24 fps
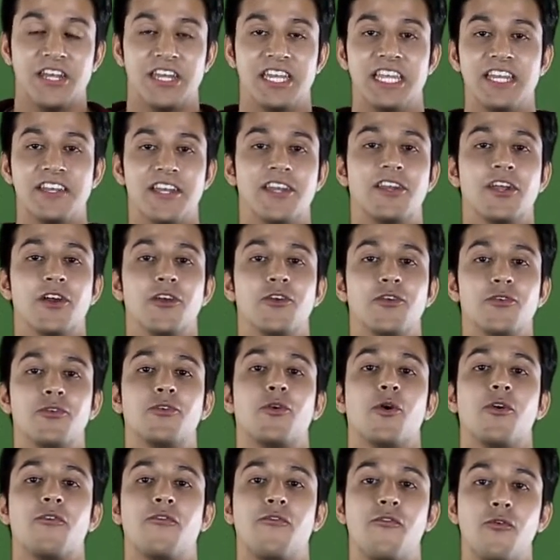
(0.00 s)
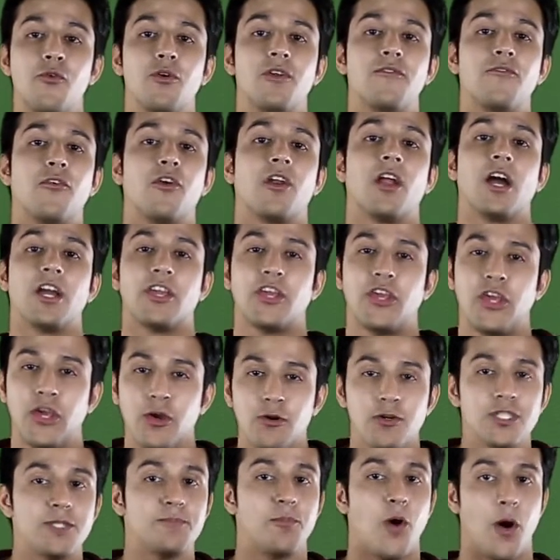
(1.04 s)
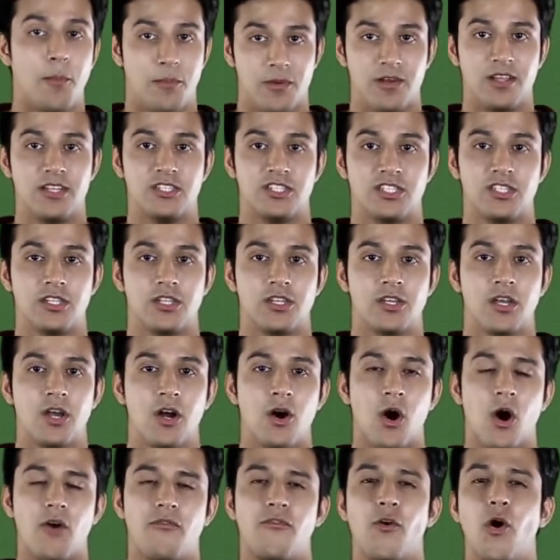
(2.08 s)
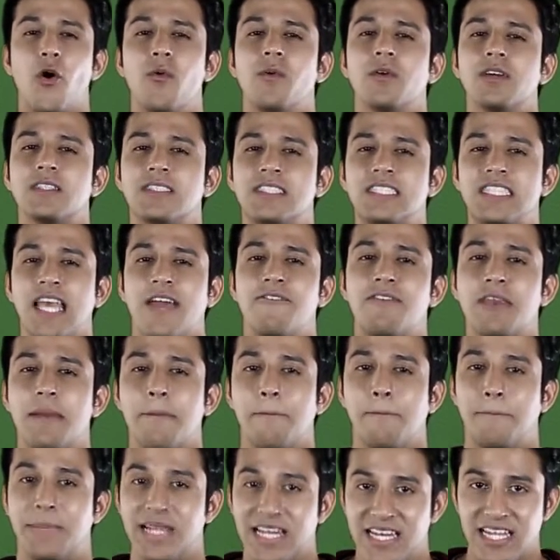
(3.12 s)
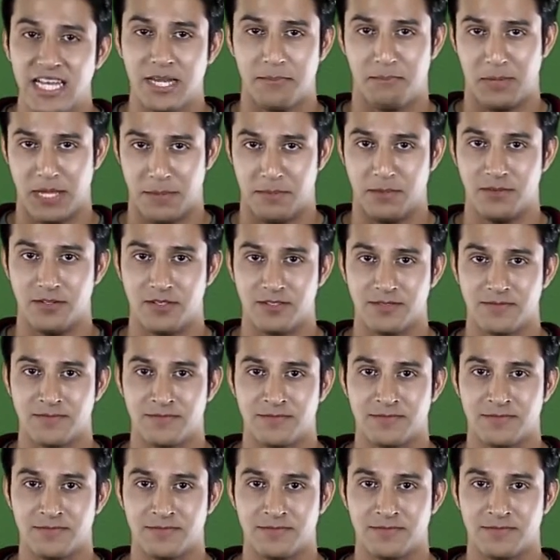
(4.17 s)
Needed to grow food for a huge population of over 7 billion people.